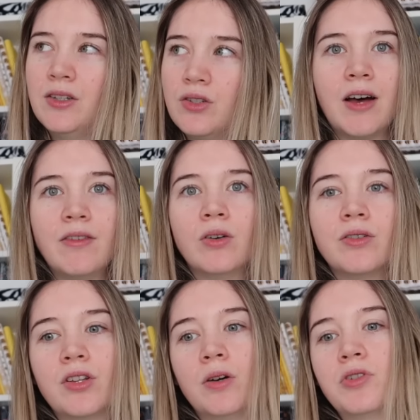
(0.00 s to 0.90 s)
Still haven't gone
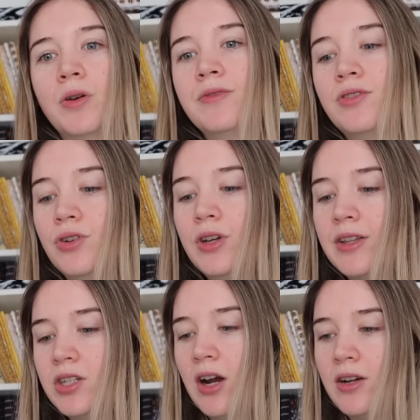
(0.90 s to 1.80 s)
to the op shops to get
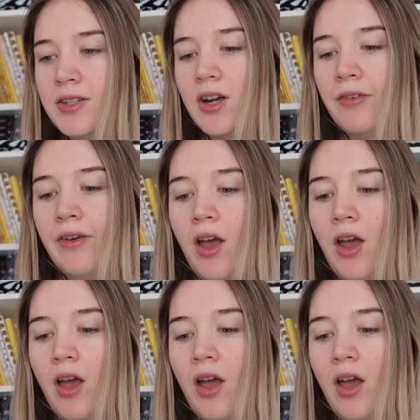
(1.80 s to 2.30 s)
the charity stuff.